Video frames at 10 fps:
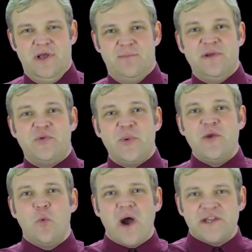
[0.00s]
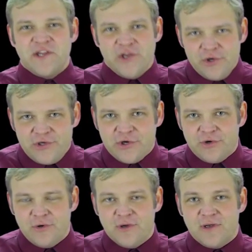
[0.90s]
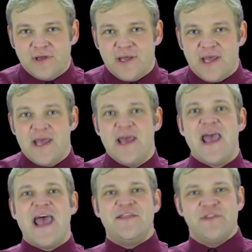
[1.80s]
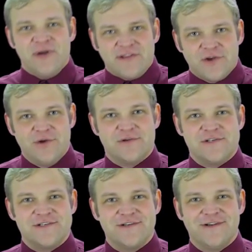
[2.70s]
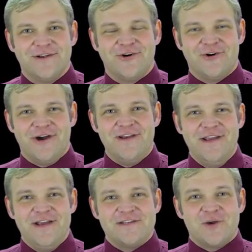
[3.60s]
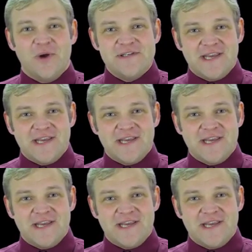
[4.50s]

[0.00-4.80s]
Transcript: between what you do and the returns? All right? So once